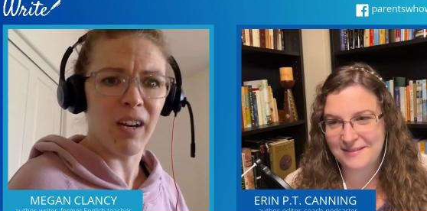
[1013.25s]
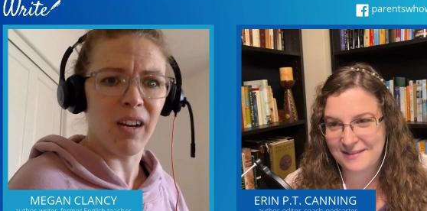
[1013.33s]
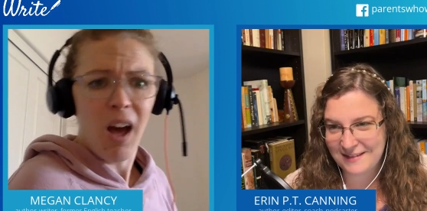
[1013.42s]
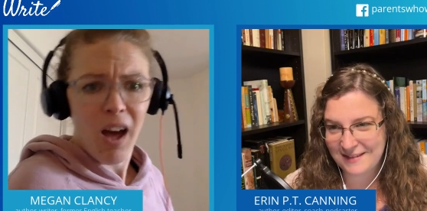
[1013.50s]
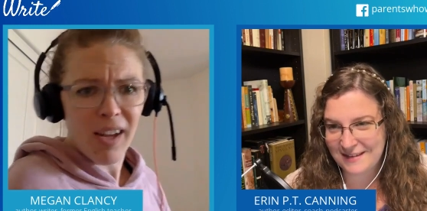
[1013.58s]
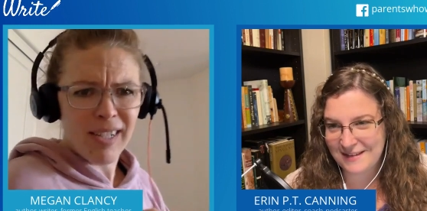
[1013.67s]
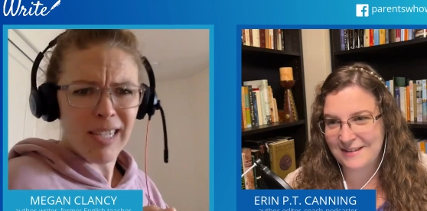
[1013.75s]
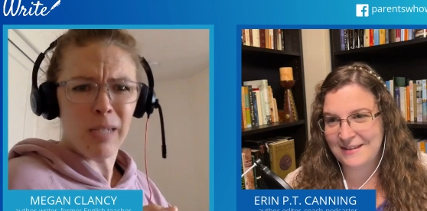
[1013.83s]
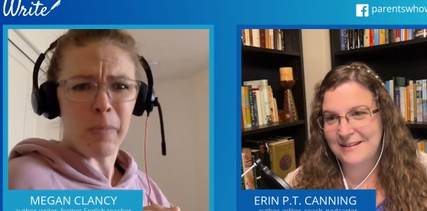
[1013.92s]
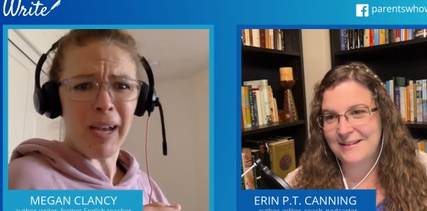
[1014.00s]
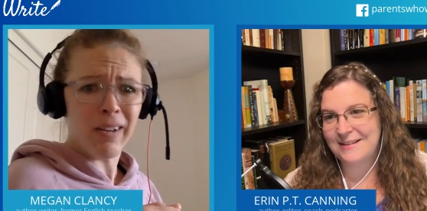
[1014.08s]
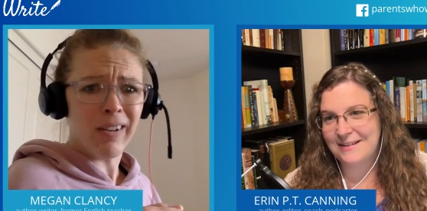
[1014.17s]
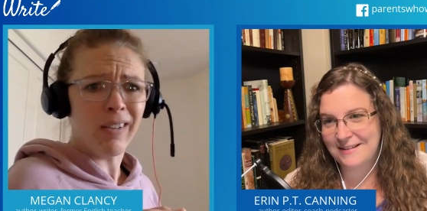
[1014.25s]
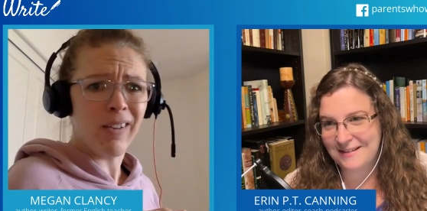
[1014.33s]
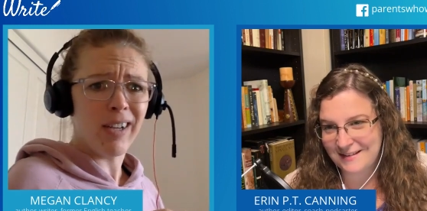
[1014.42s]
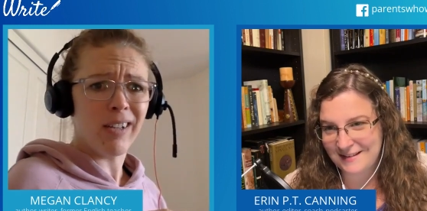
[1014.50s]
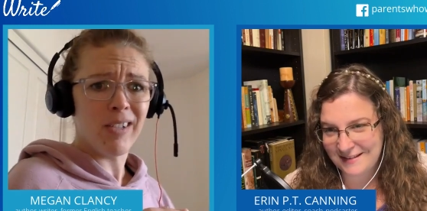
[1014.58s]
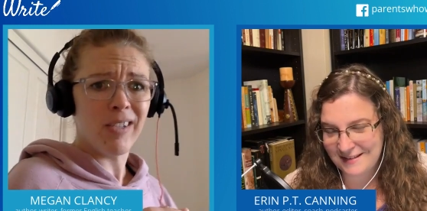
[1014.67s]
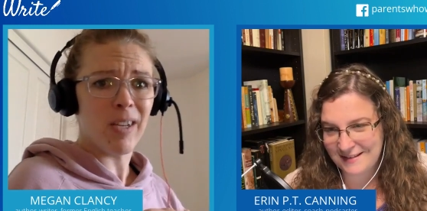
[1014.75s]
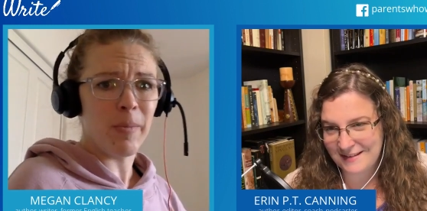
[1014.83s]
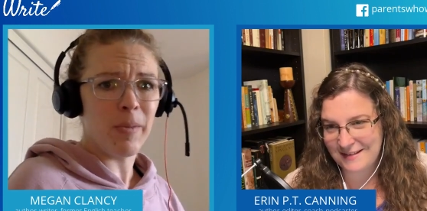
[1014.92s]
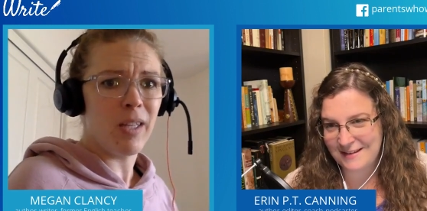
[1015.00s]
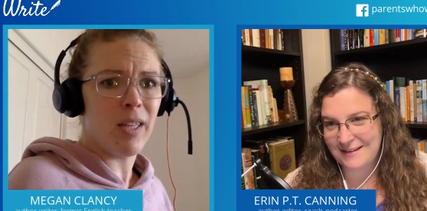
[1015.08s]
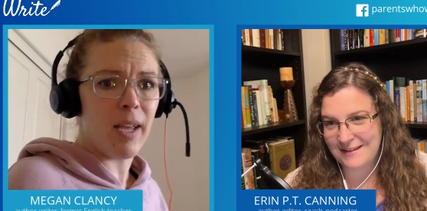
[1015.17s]
Speaker 1: writer? An aspiring writer is
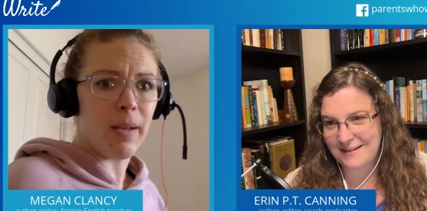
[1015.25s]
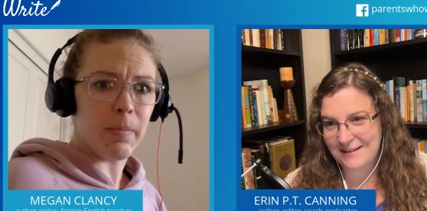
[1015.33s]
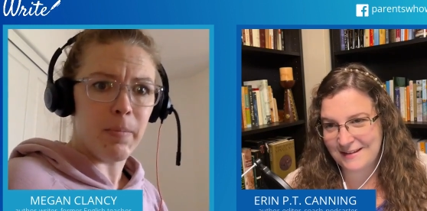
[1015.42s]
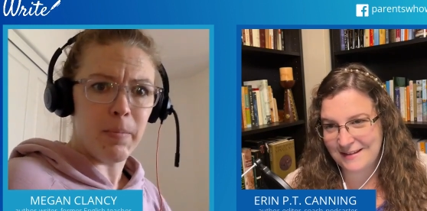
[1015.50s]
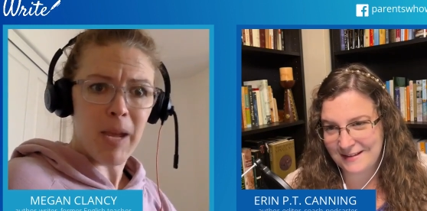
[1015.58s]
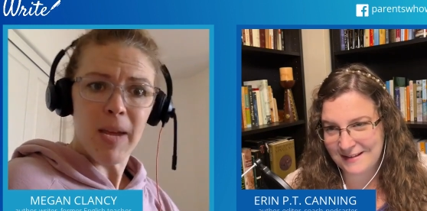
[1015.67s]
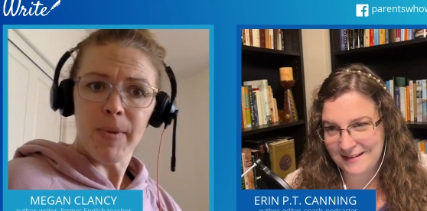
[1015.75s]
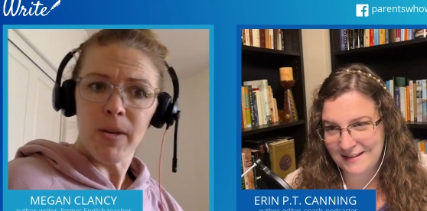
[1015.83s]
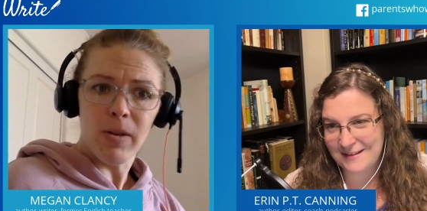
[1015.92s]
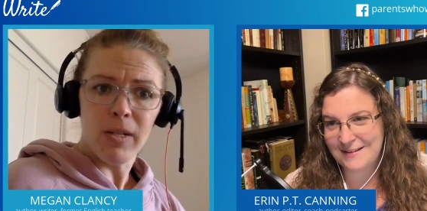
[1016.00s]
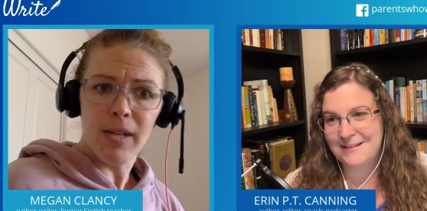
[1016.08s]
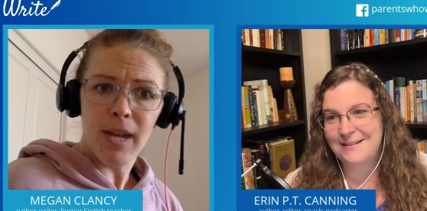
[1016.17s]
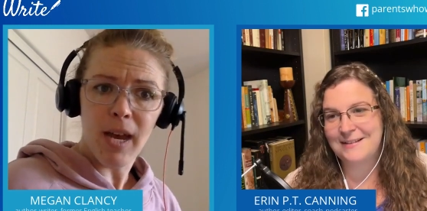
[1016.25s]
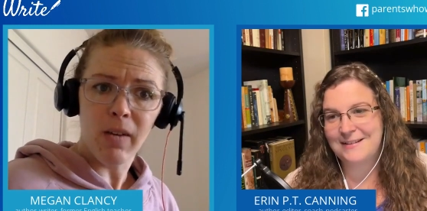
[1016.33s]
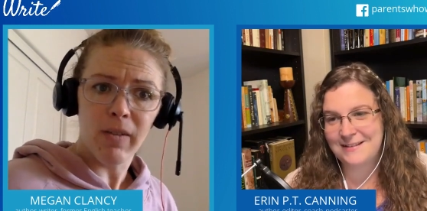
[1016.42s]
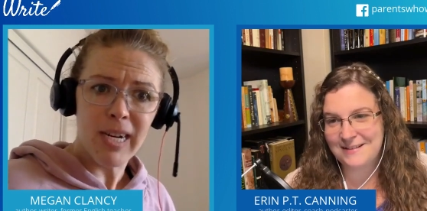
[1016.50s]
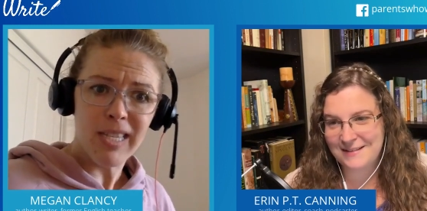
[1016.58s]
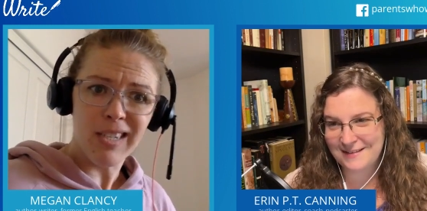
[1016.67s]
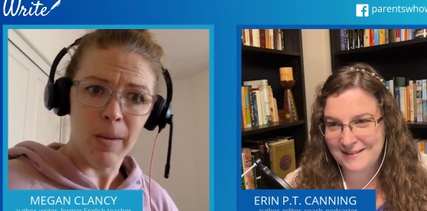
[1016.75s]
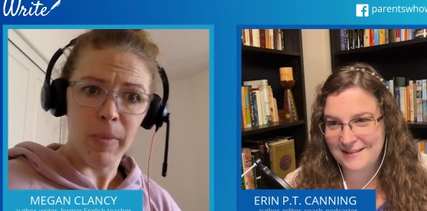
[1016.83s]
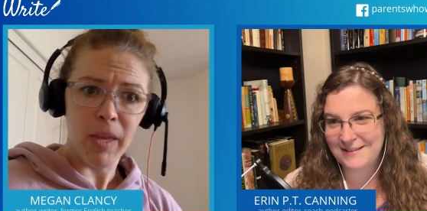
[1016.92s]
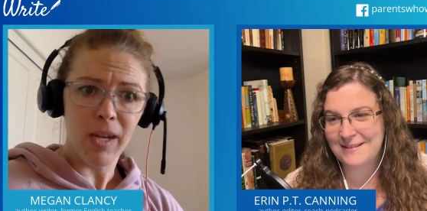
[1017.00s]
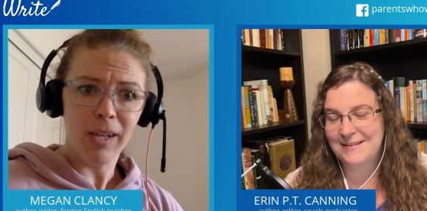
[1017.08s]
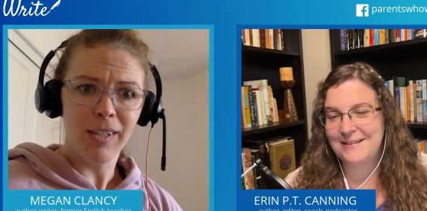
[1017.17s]
someone that like maybe one day I'll write
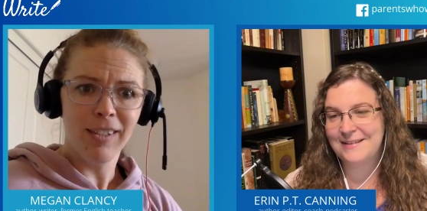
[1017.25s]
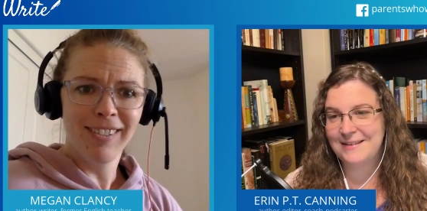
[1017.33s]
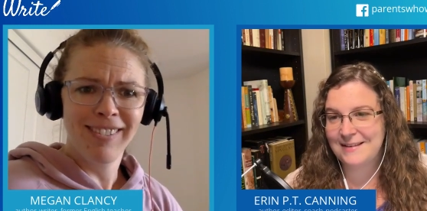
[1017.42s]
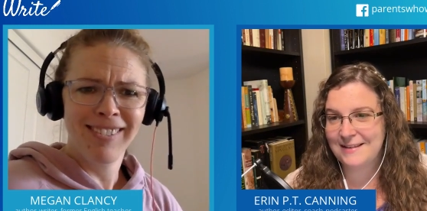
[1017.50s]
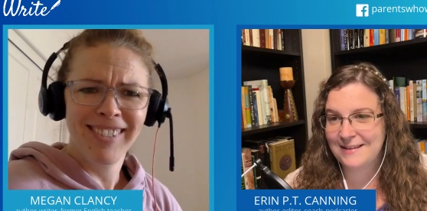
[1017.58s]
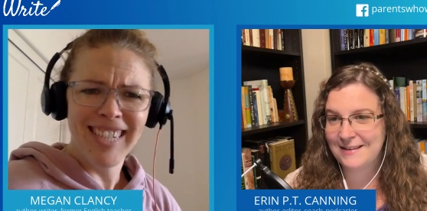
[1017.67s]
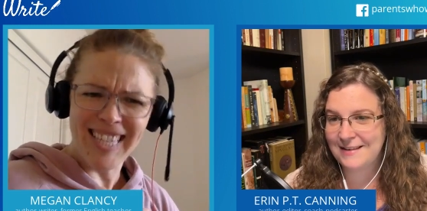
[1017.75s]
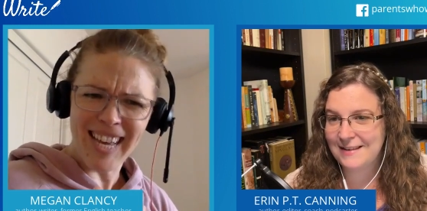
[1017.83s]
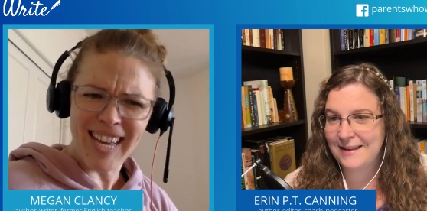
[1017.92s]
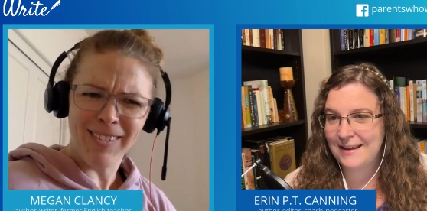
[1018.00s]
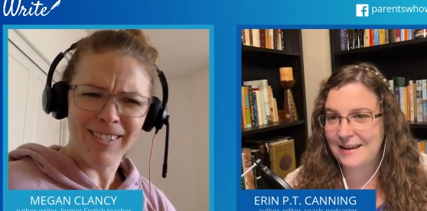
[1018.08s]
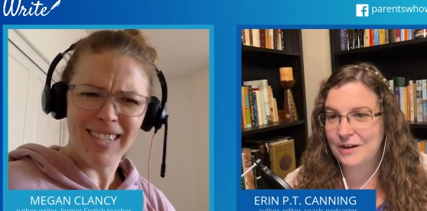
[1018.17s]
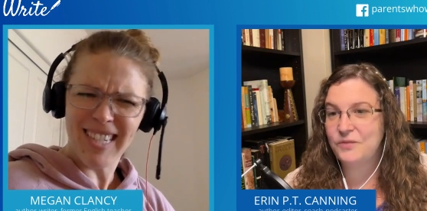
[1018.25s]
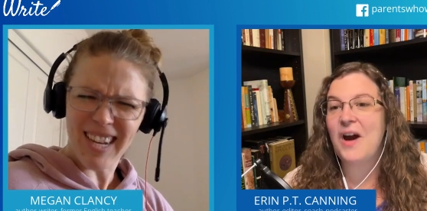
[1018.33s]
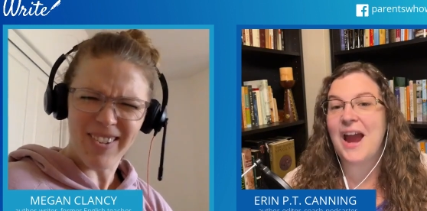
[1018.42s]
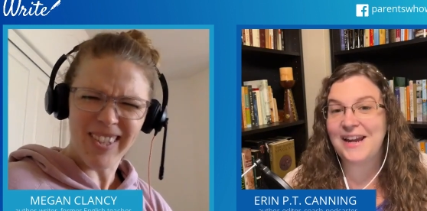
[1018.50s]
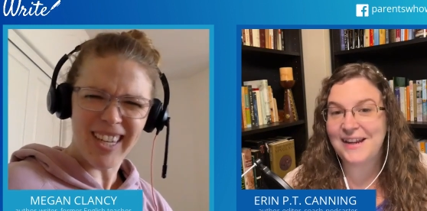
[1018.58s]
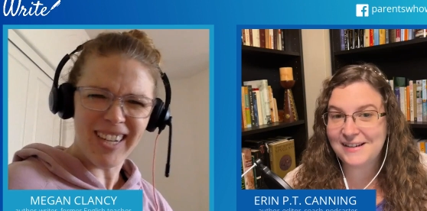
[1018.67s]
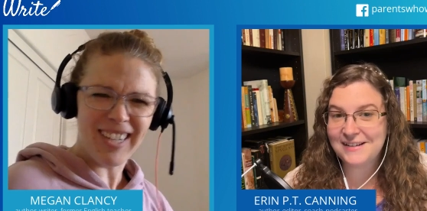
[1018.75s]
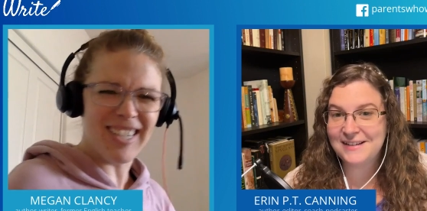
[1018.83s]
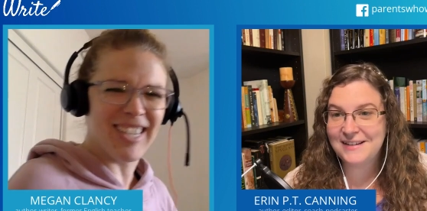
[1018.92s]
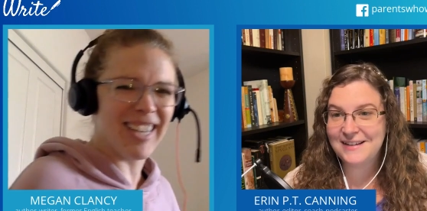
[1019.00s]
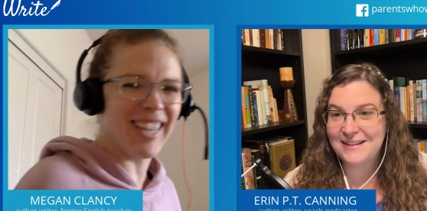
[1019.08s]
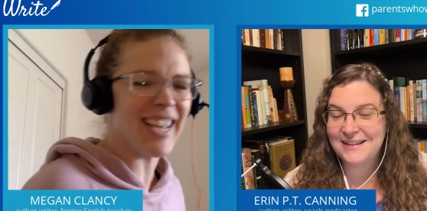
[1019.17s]
something. Is that right? Is that what that
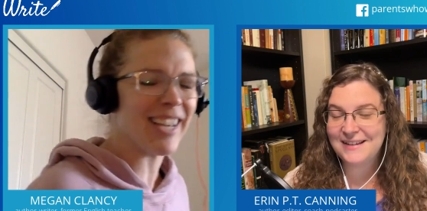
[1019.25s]
is?